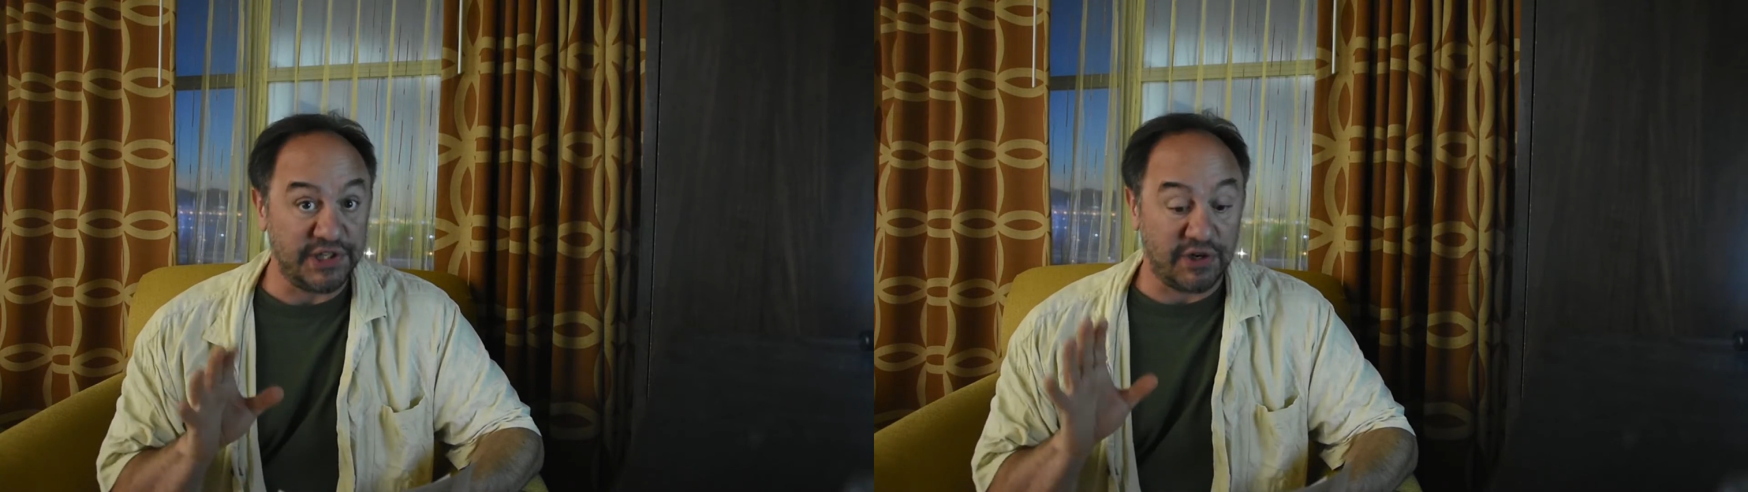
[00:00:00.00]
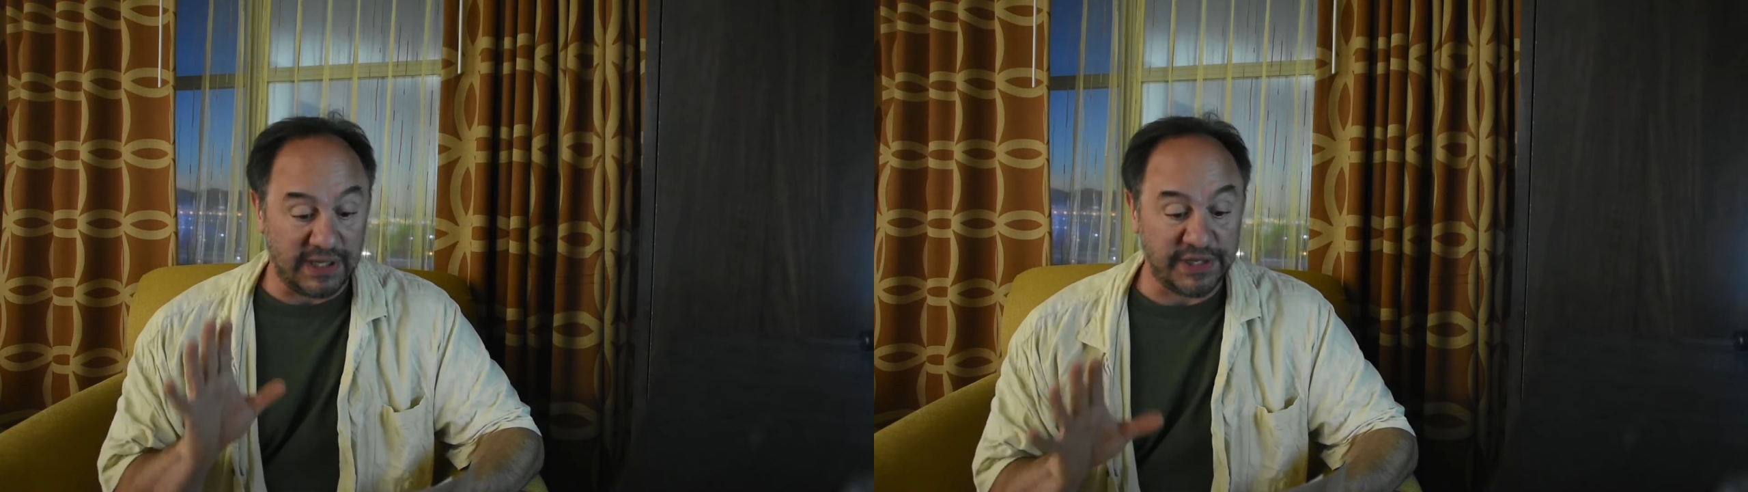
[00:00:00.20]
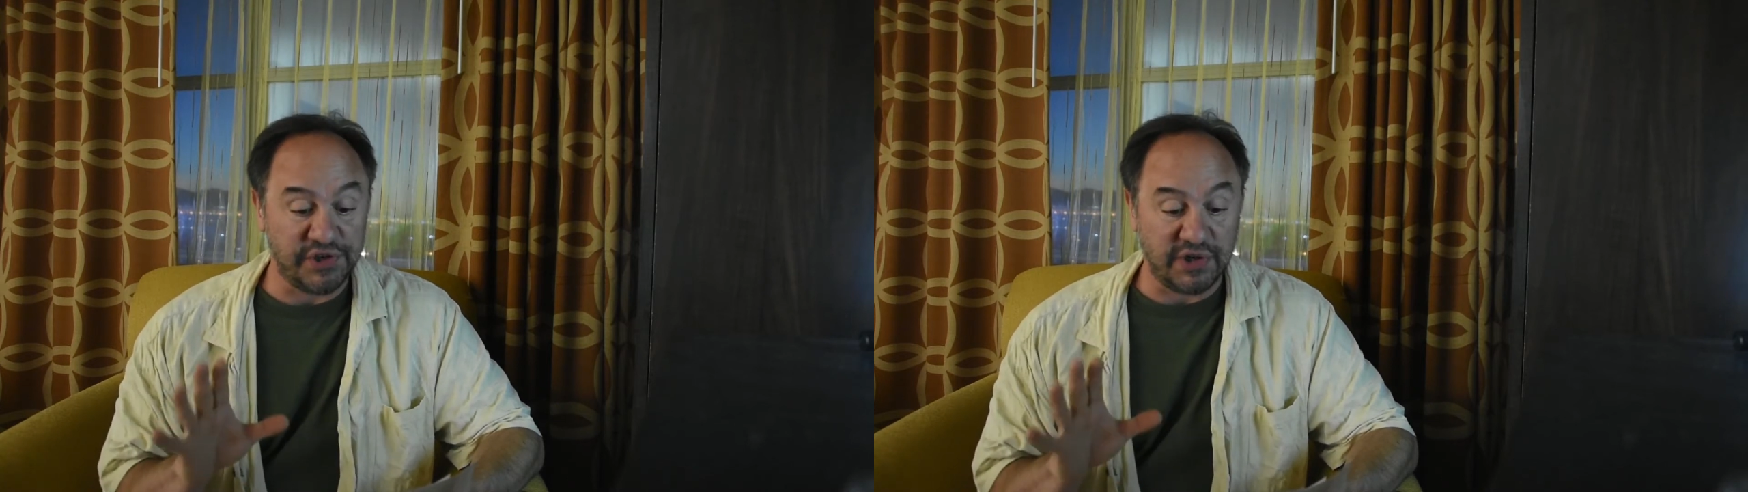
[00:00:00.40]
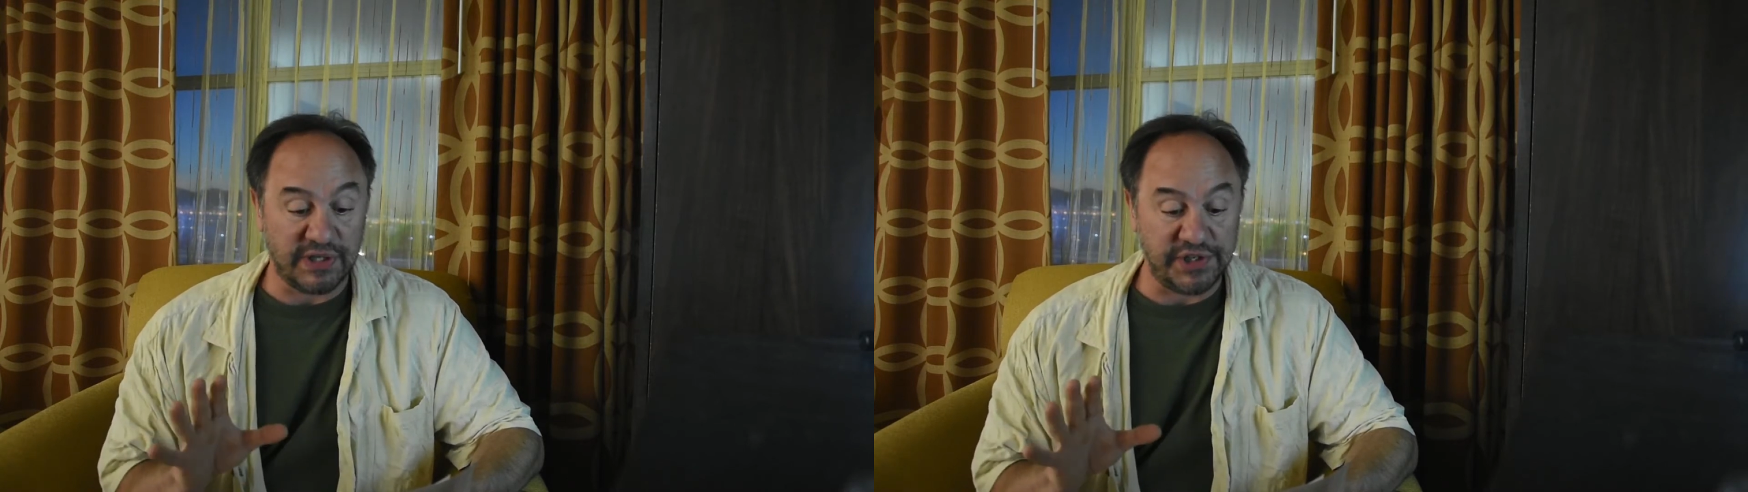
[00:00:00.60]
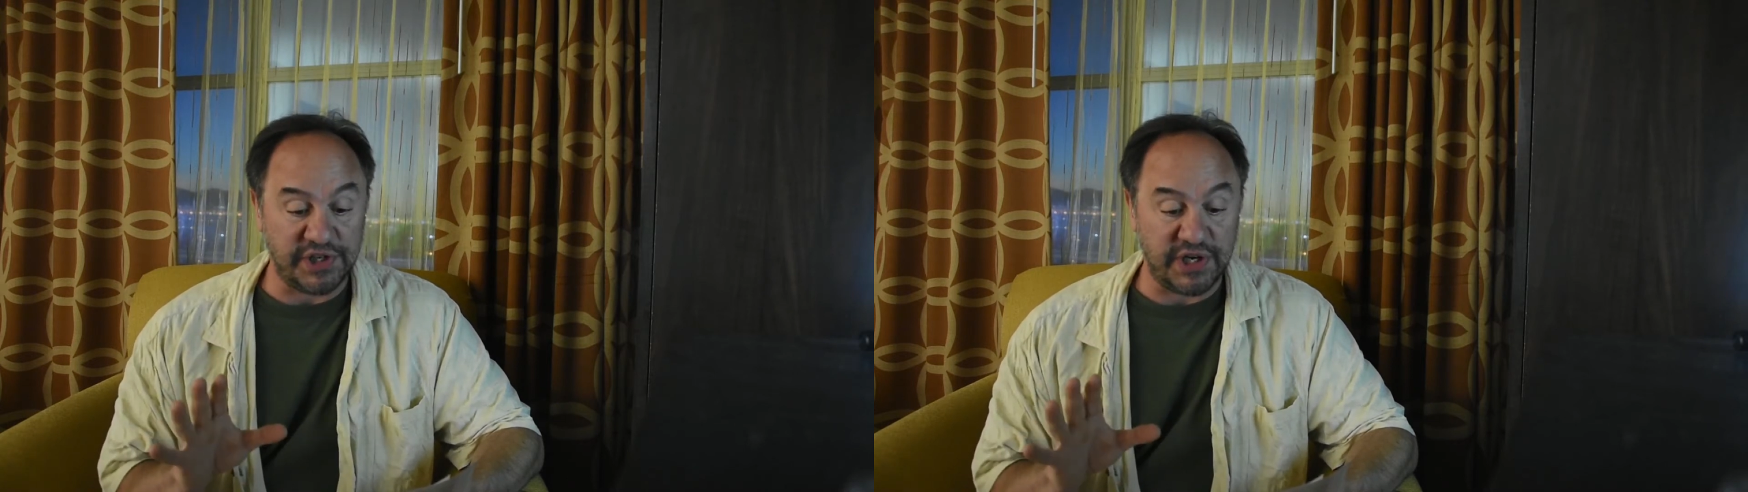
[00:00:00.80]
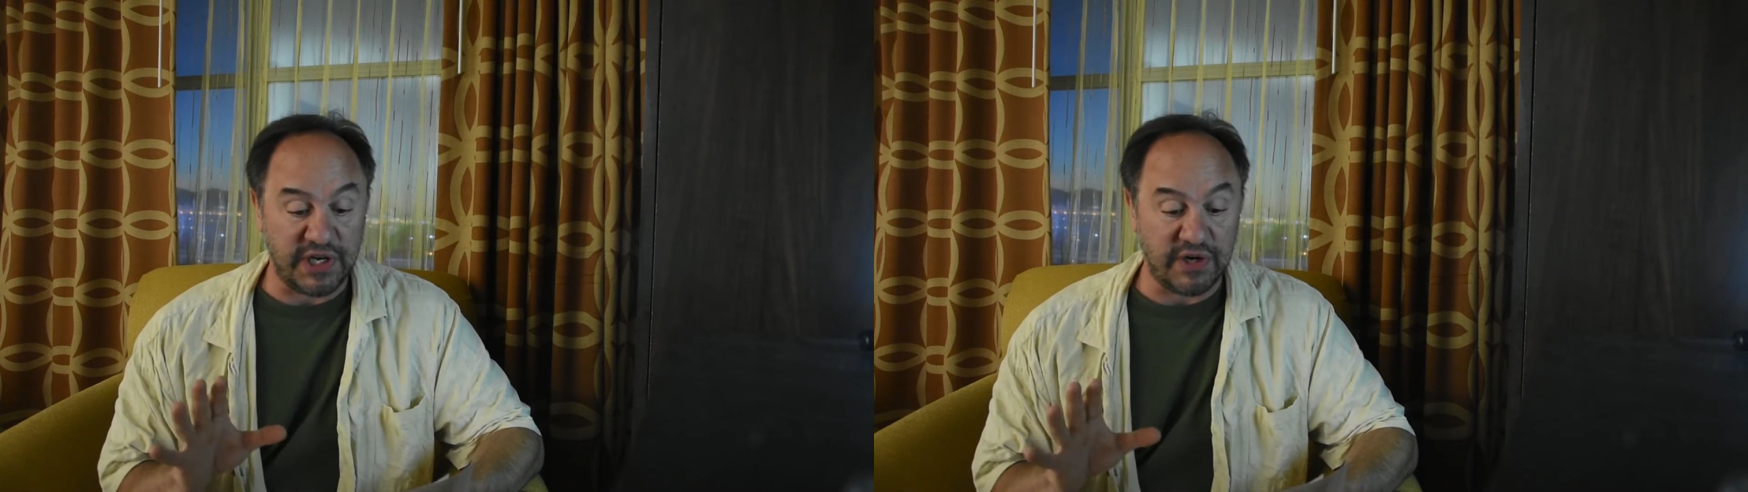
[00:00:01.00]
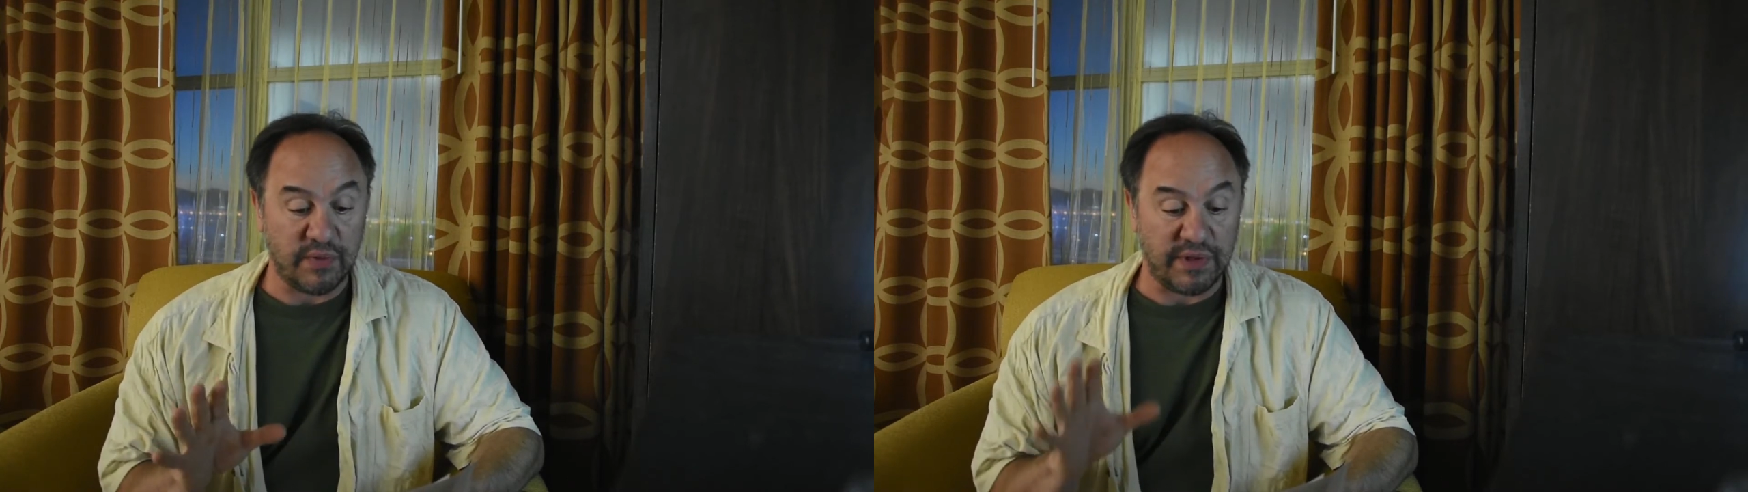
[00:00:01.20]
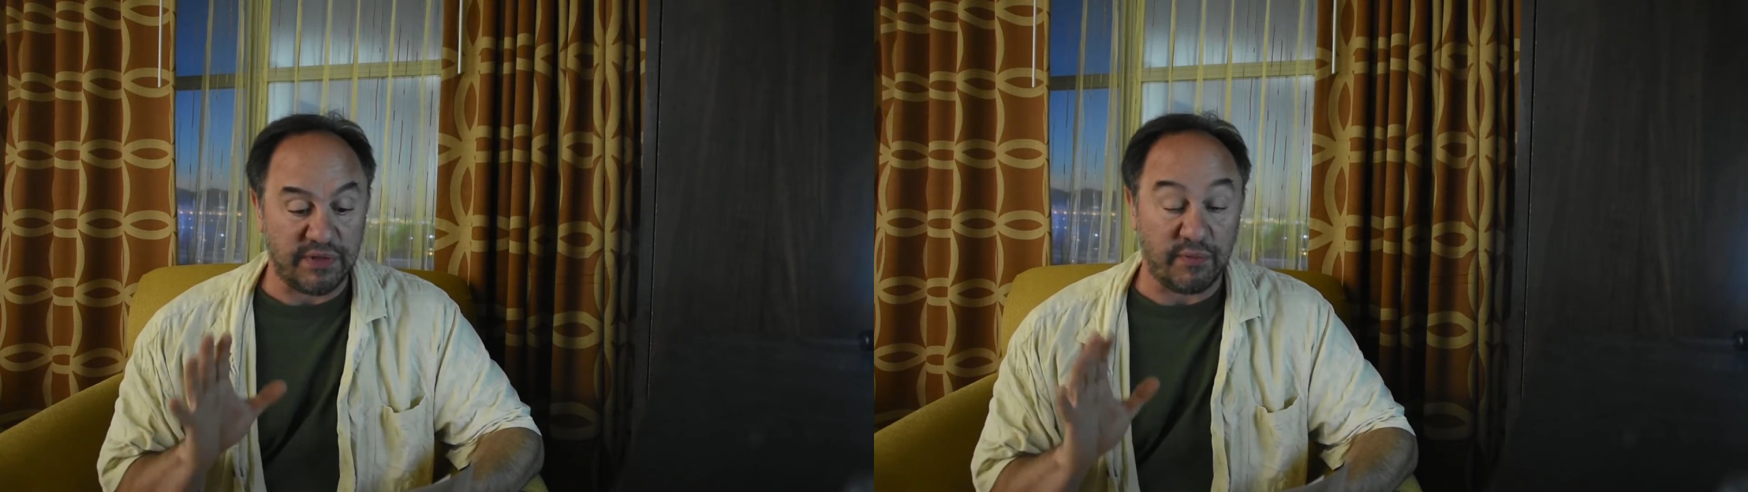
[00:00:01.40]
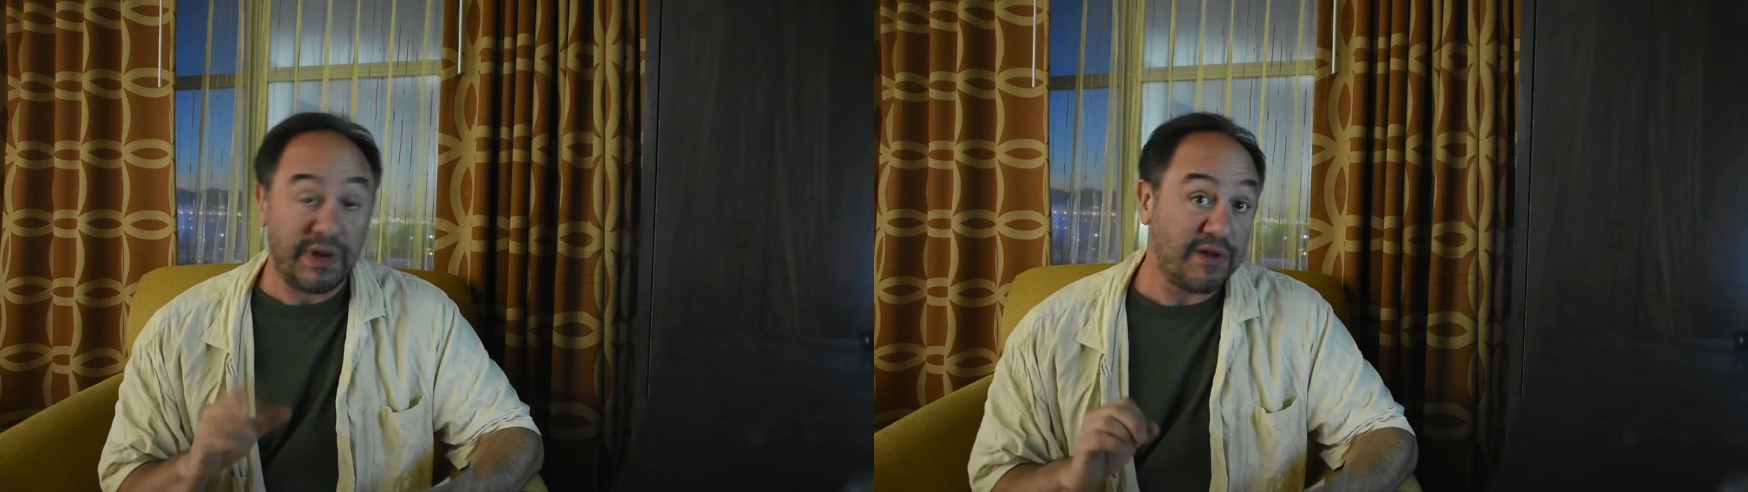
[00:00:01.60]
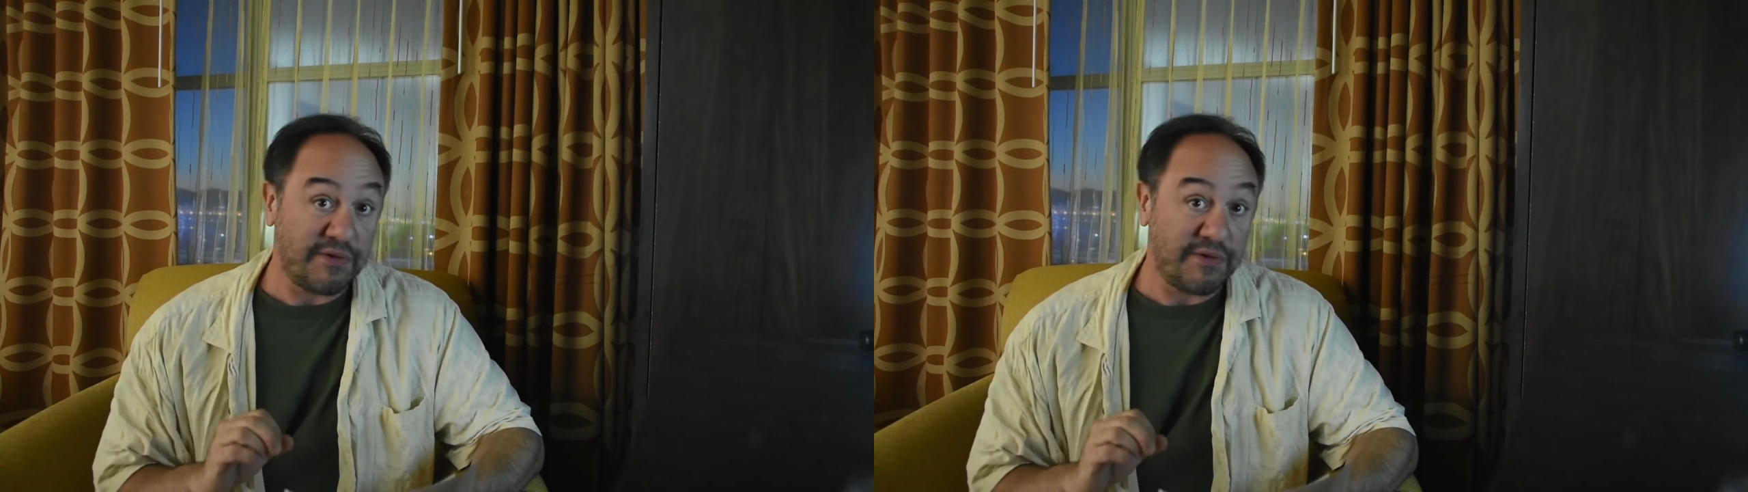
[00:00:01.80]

you're an electrical engineer with radio